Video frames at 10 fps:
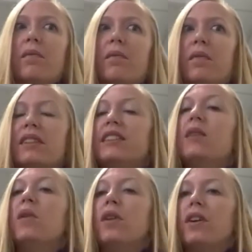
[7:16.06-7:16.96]

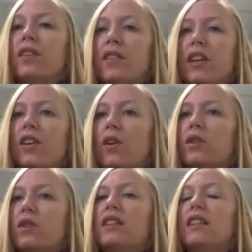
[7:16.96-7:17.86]
similar you know
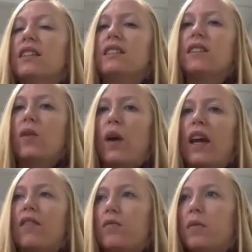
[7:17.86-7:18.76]
to this way
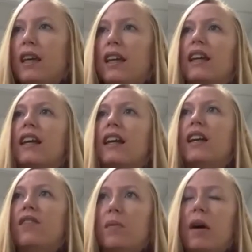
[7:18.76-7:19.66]
of being and kind
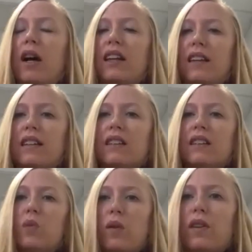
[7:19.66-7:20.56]
of embodying this
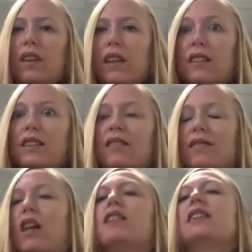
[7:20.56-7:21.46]
this
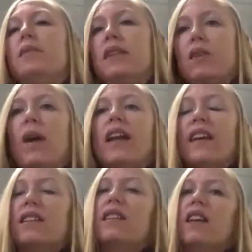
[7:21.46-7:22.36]
concept in the way
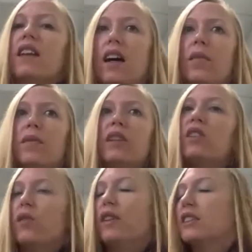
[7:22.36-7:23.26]
that um, the
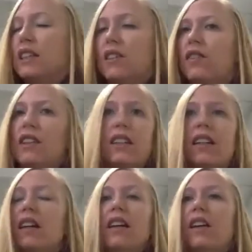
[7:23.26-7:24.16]
dolphins live and
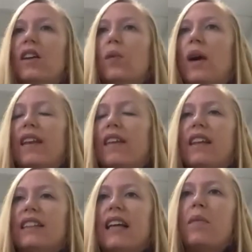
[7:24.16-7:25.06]
the way that
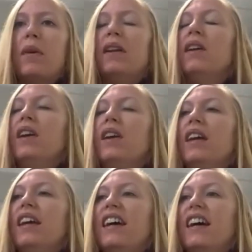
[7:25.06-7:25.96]
things happen
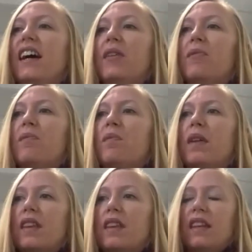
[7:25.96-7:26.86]
um, but
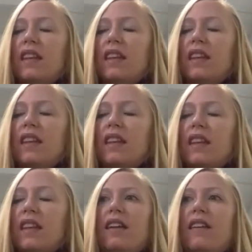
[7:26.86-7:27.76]
the things that have
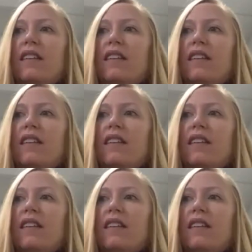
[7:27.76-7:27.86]
been